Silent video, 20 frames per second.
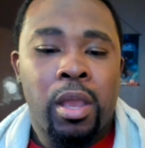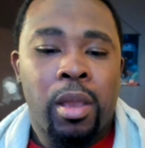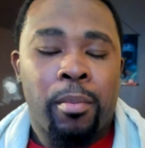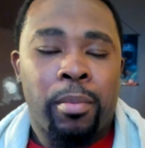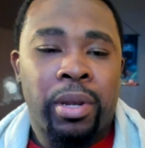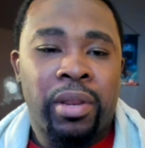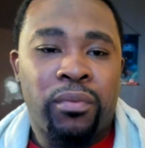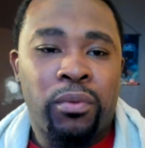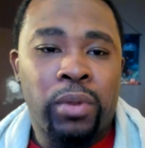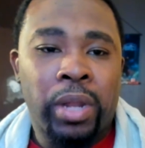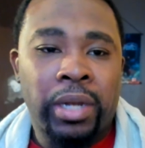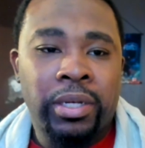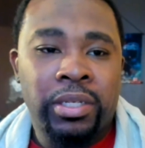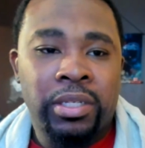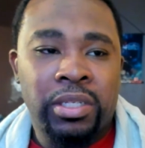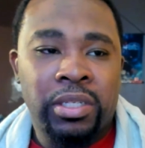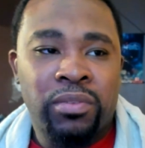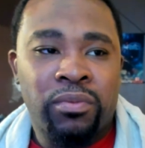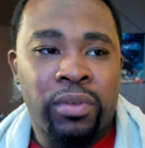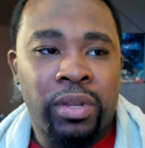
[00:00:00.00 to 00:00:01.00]
But if you liked
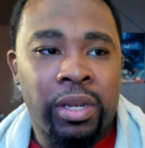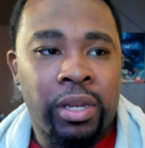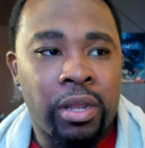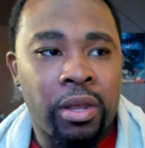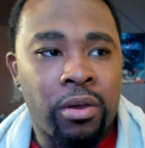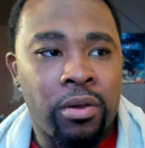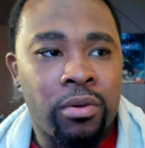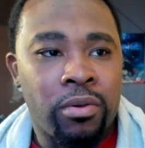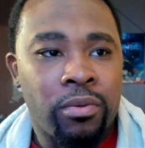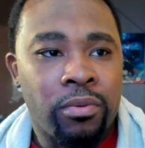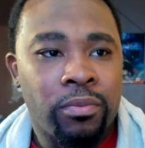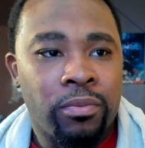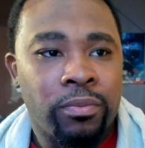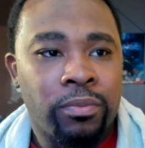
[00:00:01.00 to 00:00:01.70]
this video,